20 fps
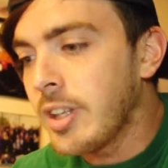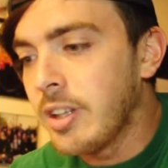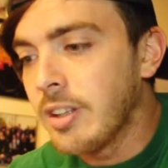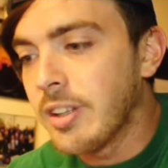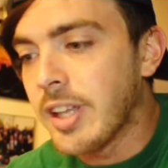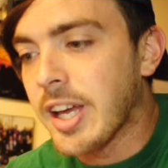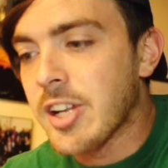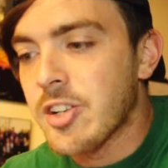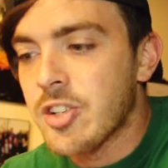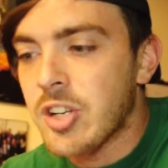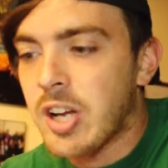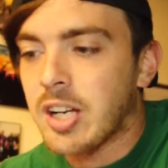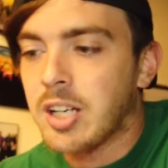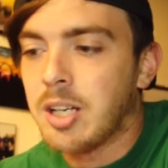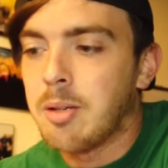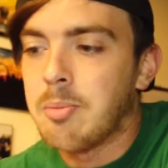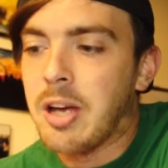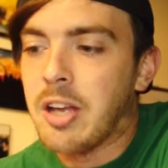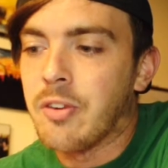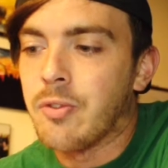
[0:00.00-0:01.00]
Atlanta Track
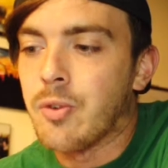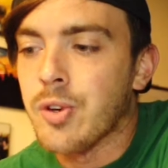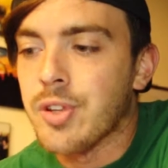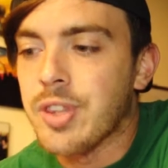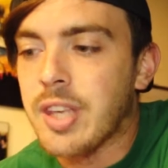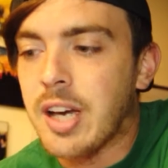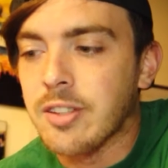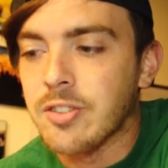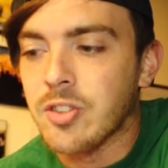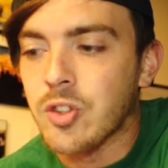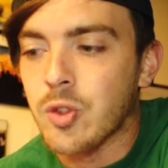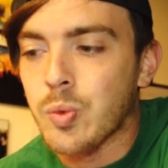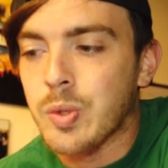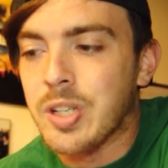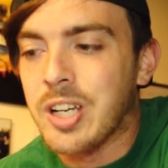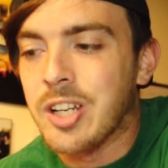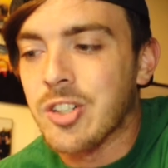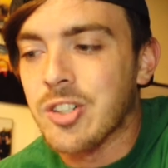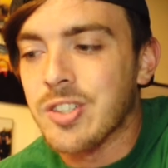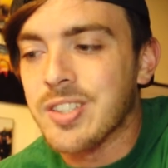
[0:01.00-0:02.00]
Club had
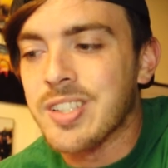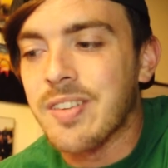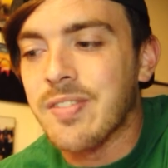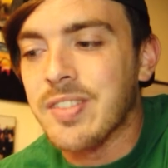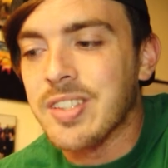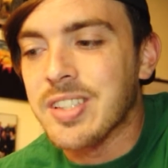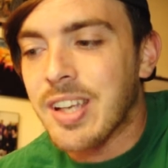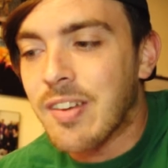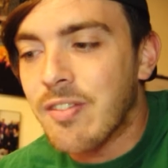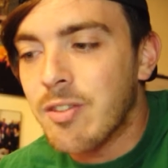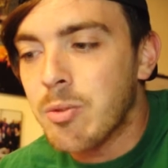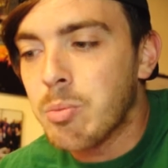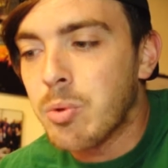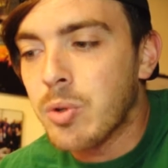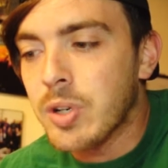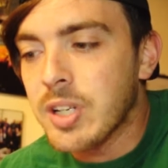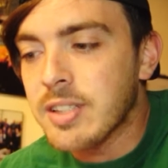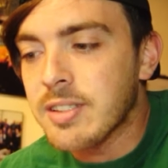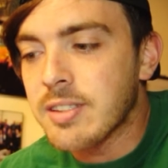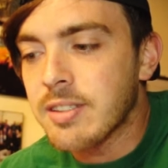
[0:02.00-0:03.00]
4,377
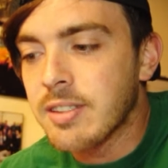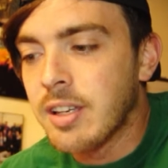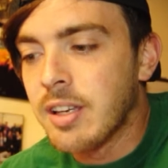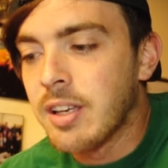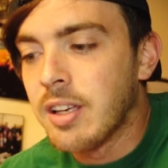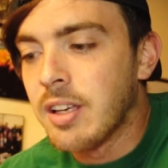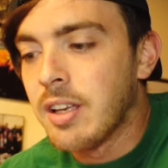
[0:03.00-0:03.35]
points.